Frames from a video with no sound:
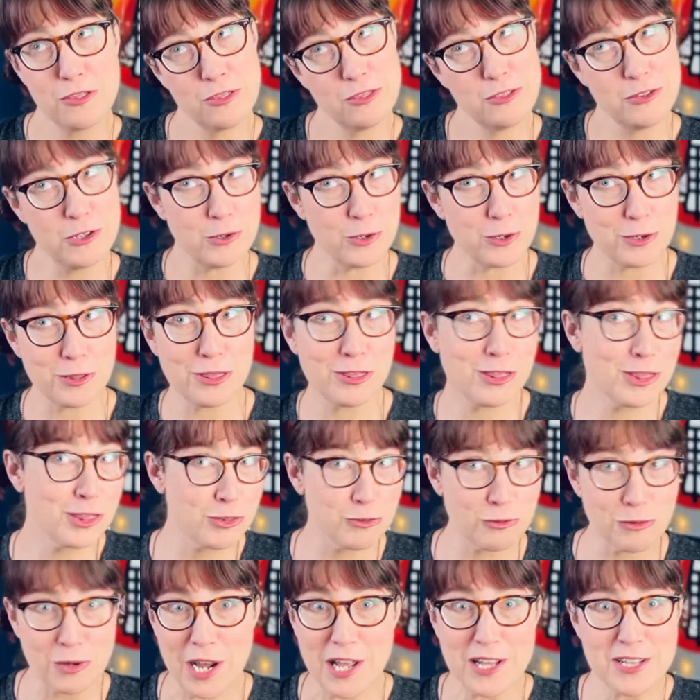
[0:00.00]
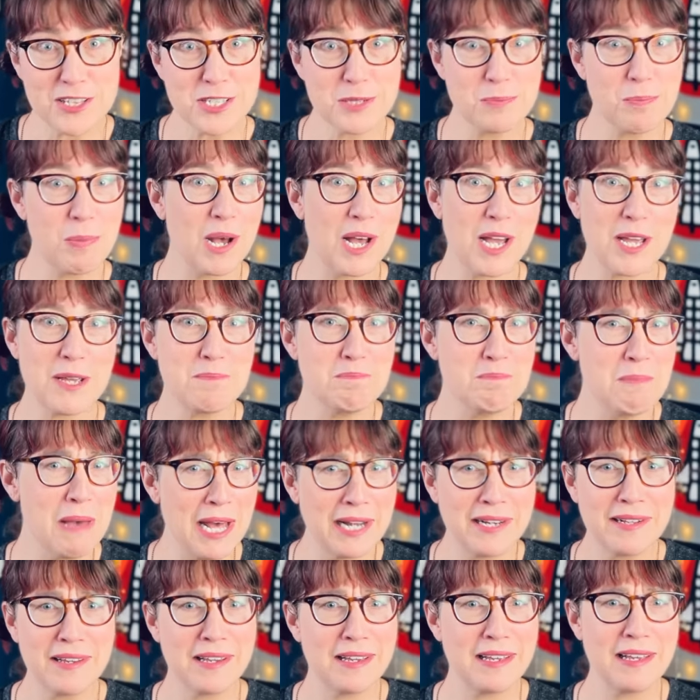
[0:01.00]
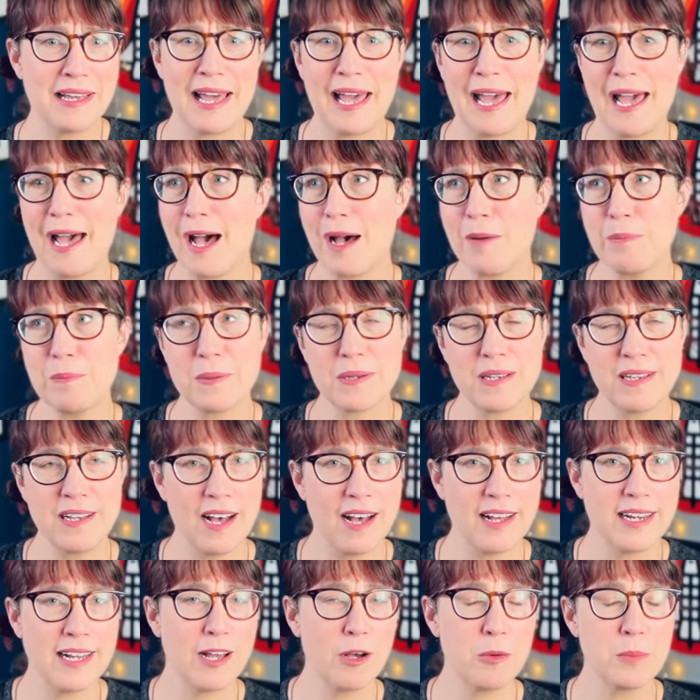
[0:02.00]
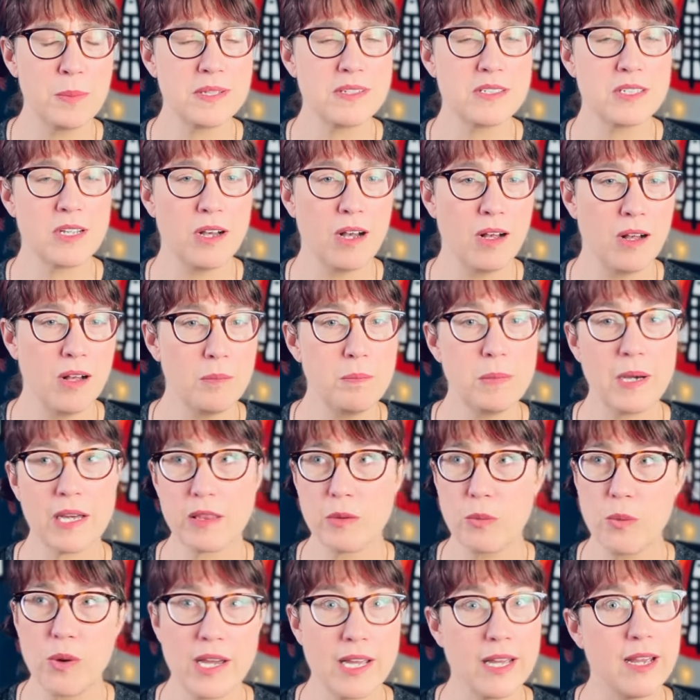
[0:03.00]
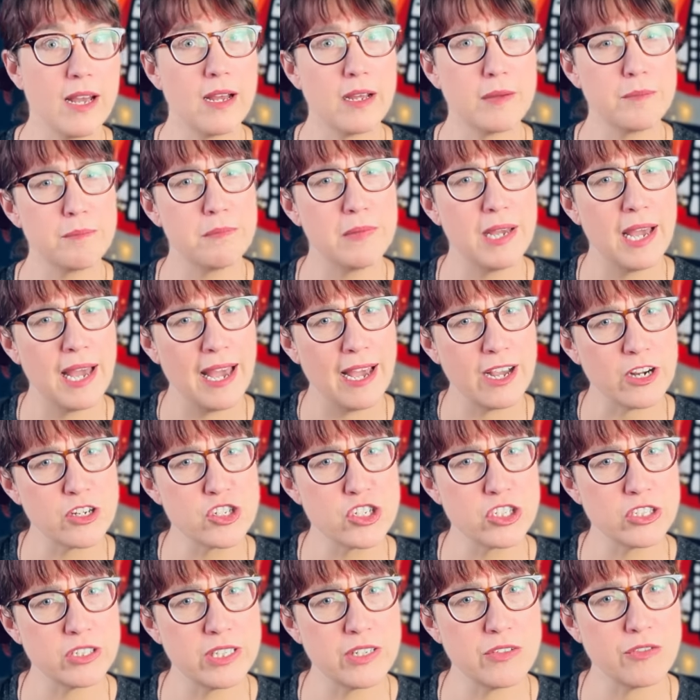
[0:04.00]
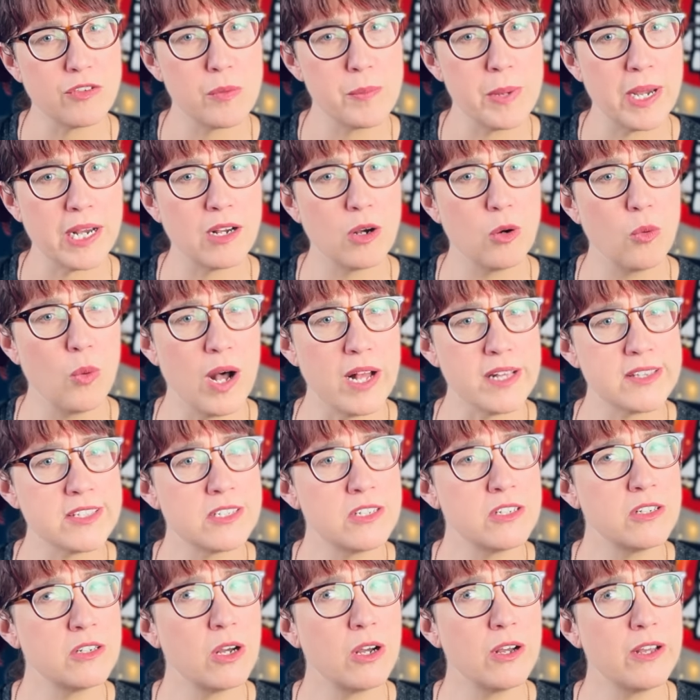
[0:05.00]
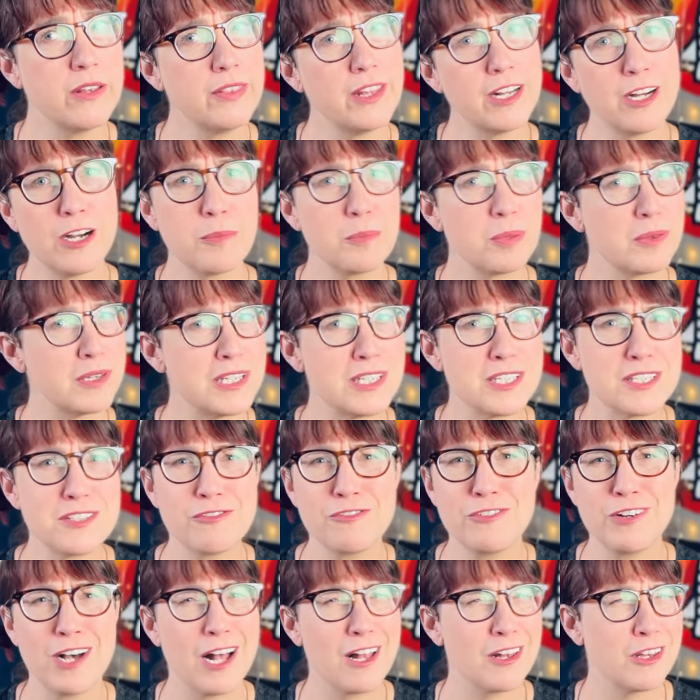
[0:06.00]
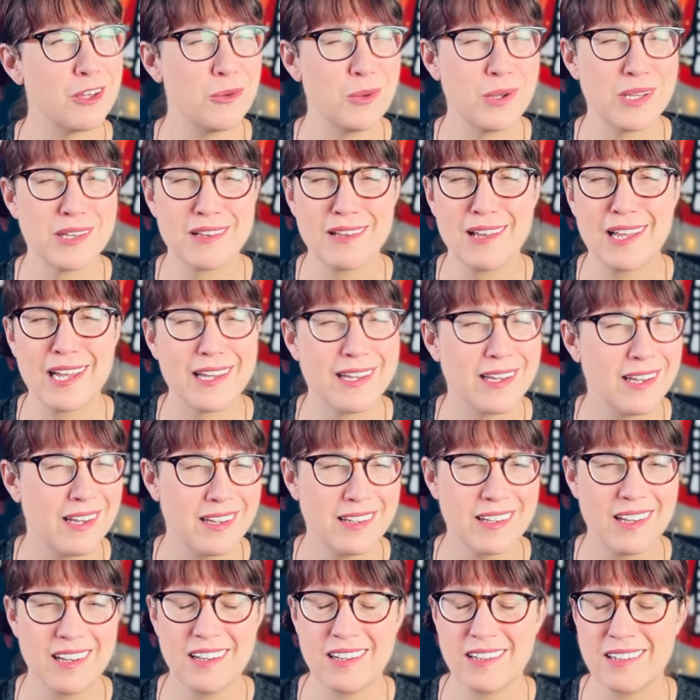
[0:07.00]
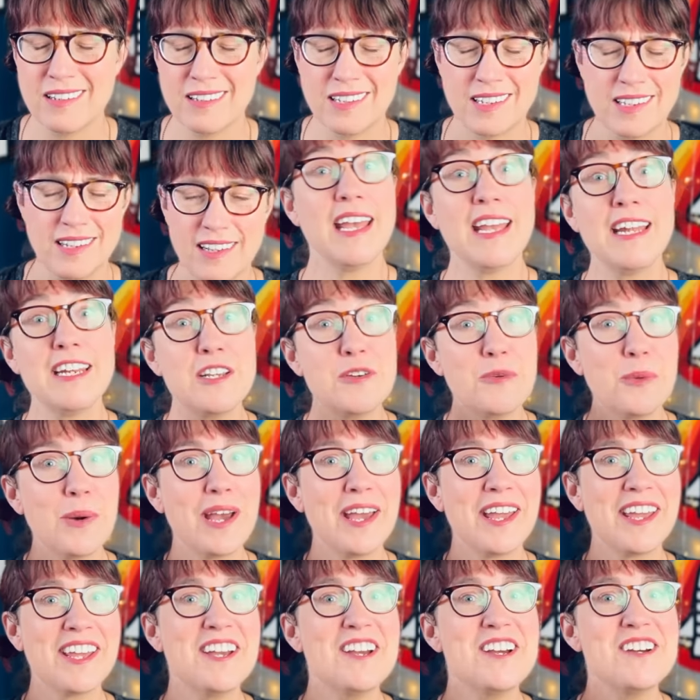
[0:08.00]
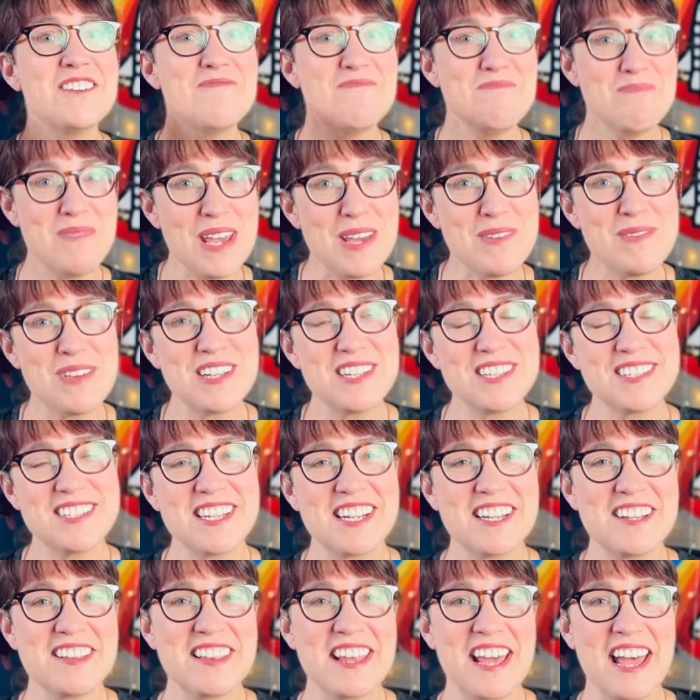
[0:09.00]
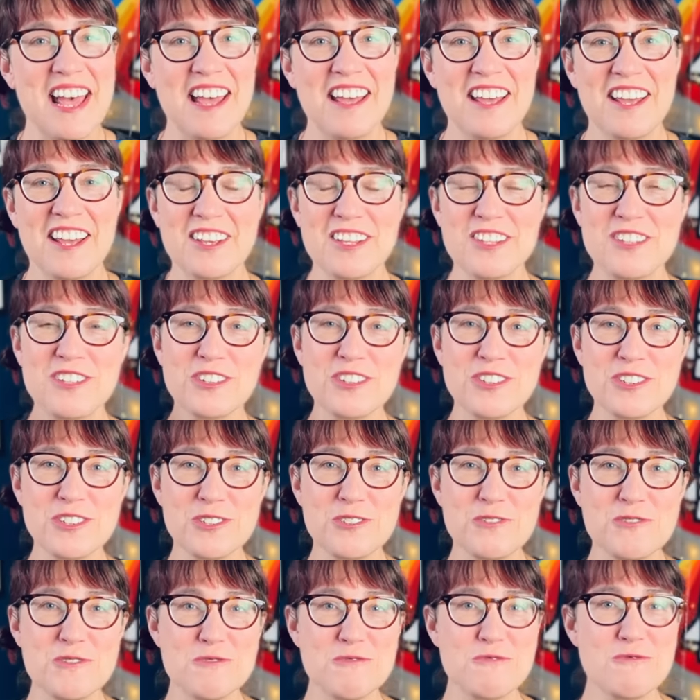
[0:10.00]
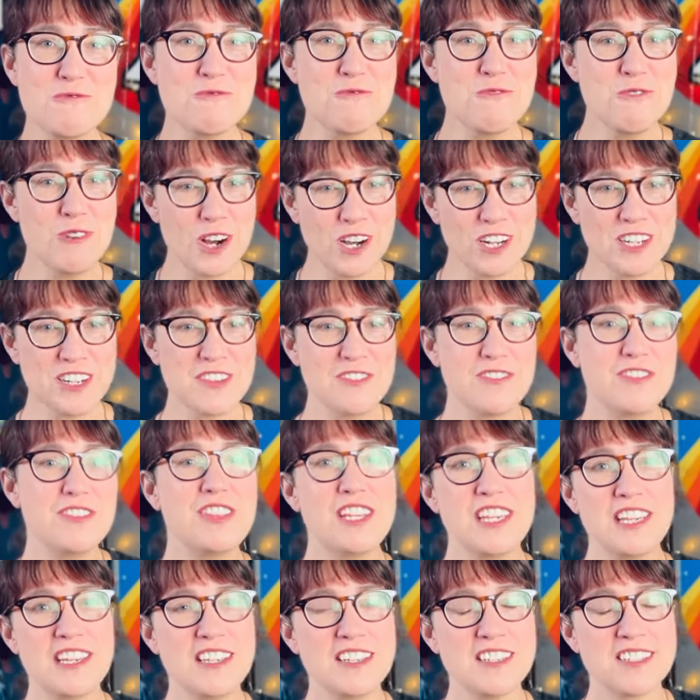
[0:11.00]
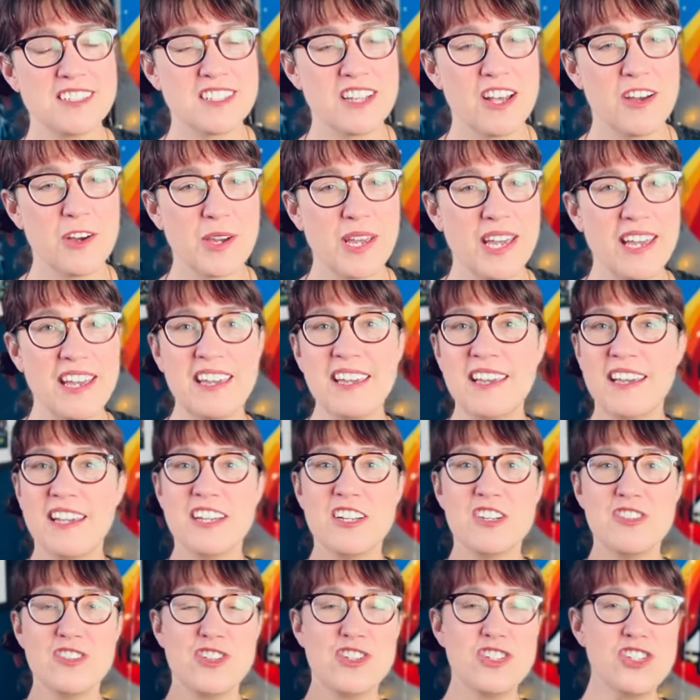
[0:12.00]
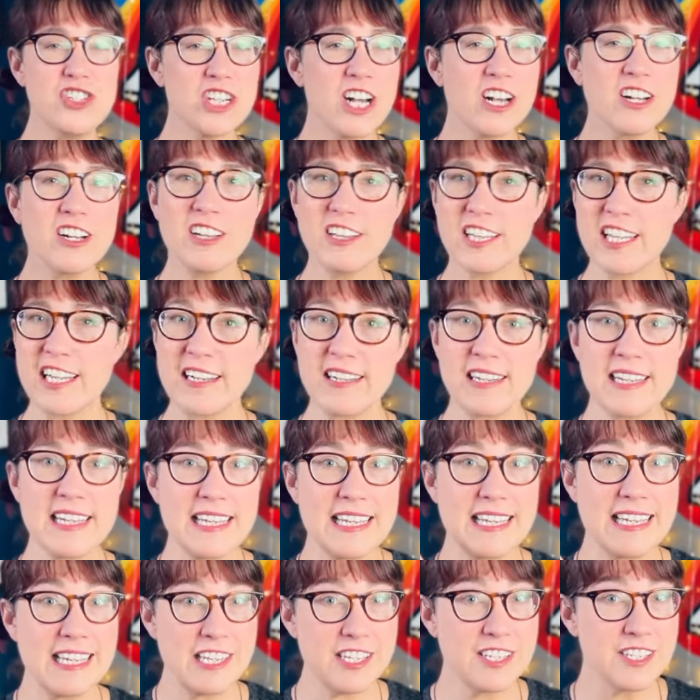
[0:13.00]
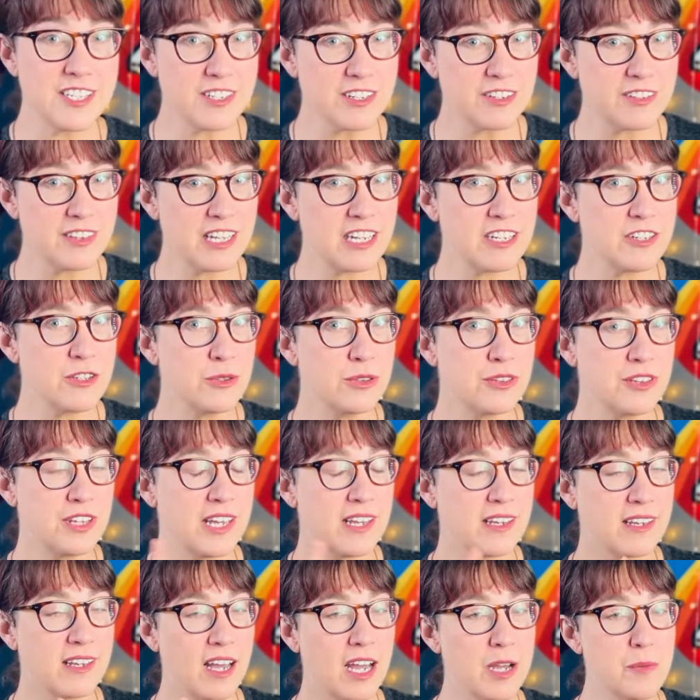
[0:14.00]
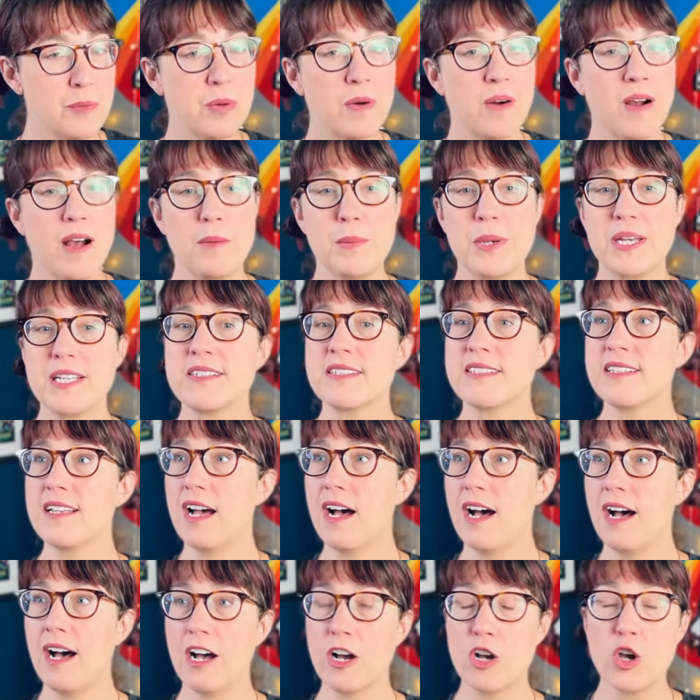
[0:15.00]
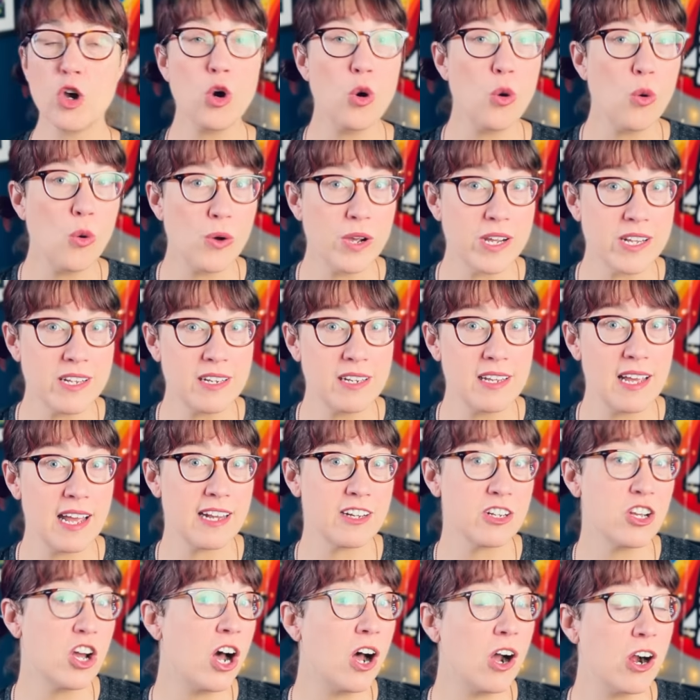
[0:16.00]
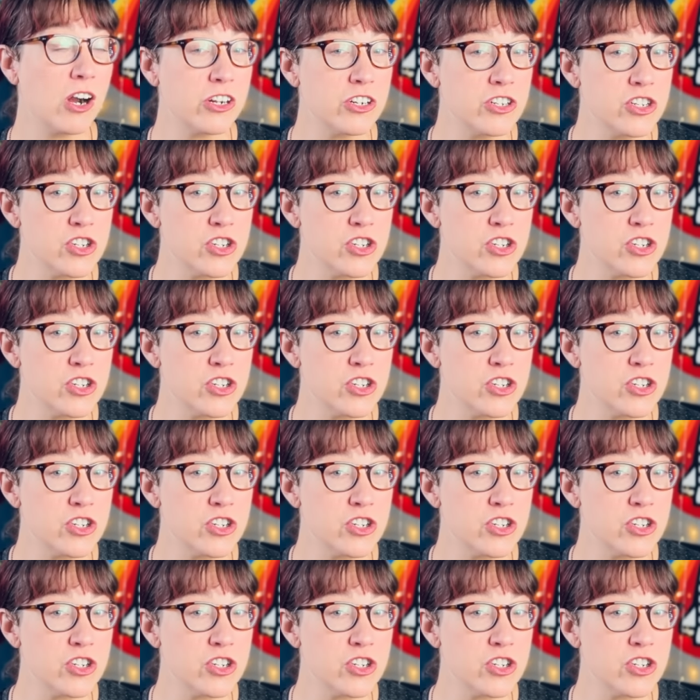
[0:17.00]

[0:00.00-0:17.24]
your Threads by Meta app, God help us all. By the way, I'm actually Rebecca Watson on there. Please follow and like. I, oh God. Anyway, maybe instead of that, you'll do one of these, okay? Juggling, easier than you think, I promise. Uh, coin and card